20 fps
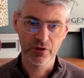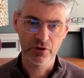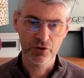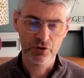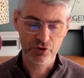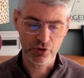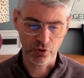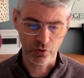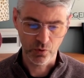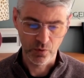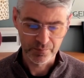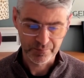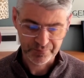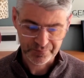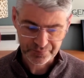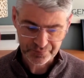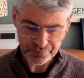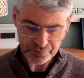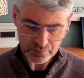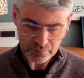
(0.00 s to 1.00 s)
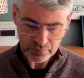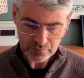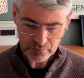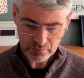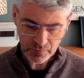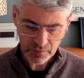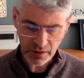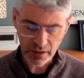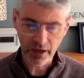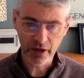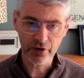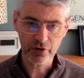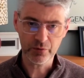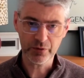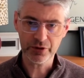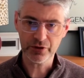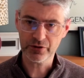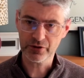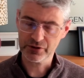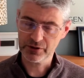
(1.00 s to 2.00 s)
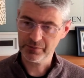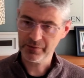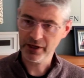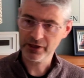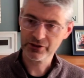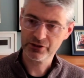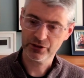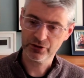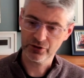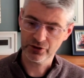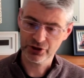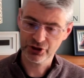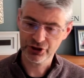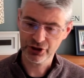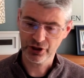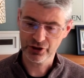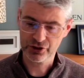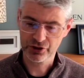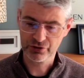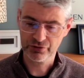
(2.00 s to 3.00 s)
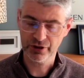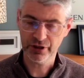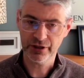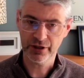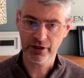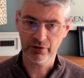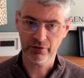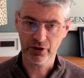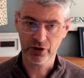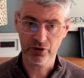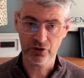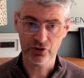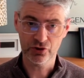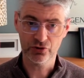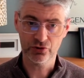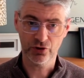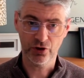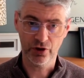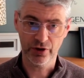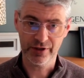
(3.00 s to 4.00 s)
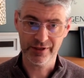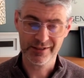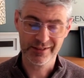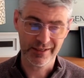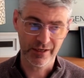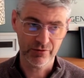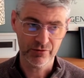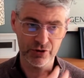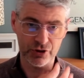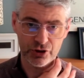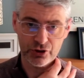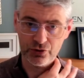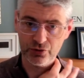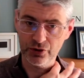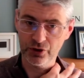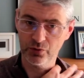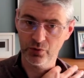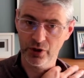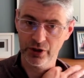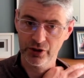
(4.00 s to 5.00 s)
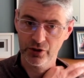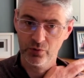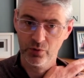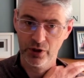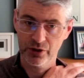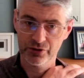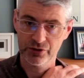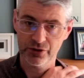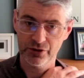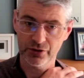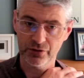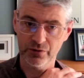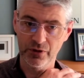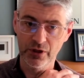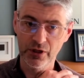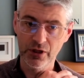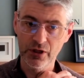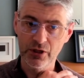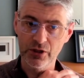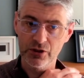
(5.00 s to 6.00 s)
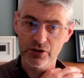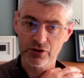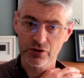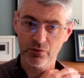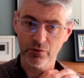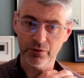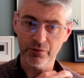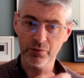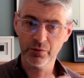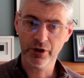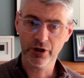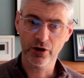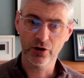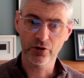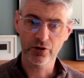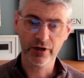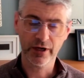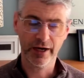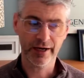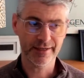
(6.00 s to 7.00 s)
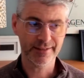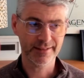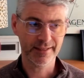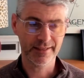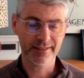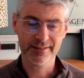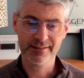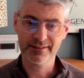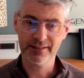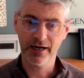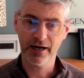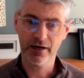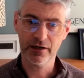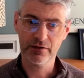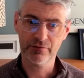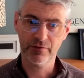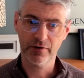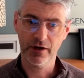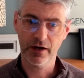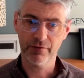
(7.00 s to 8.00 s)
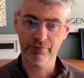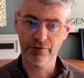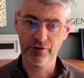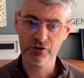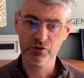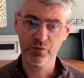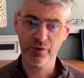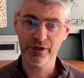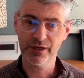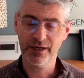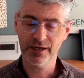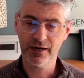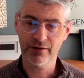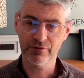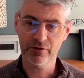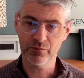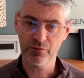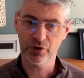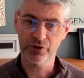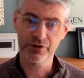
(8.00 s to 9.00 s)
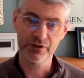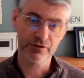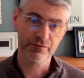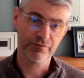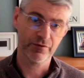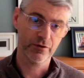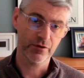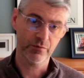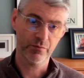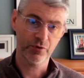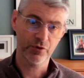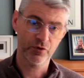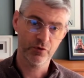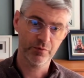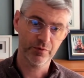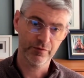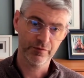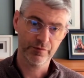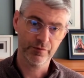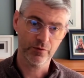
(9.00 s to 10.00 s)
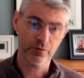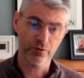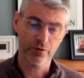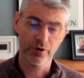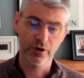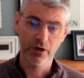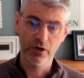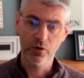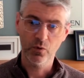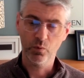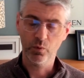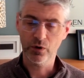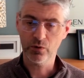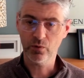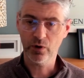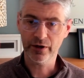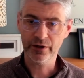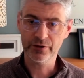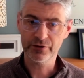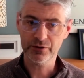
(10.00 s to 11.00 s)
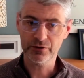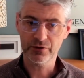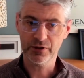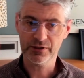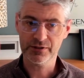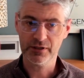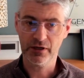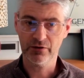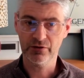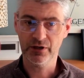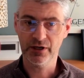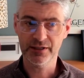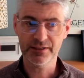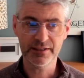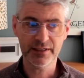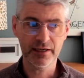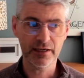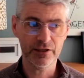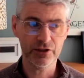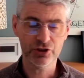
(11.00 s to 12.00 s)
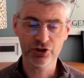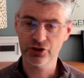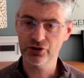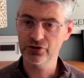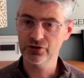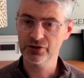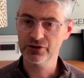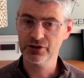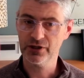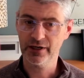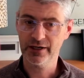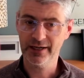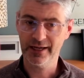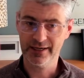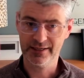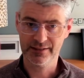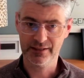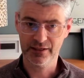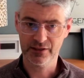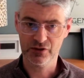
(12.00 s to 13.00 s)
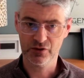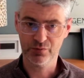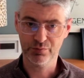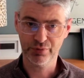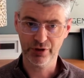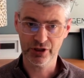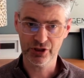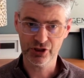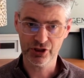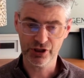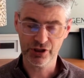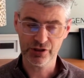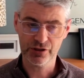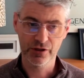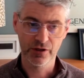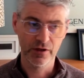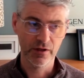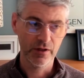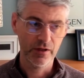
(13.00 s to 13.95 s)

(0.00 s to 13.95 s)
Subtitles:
So how do we do this? I'm actually going to share a screen now and I'm going to draw this out and show you what you want to do. So what we want to look at is at the start of it, first week in every month is for the month before. We want to do this out, and ideally you should do this on an Excel spreadsheet.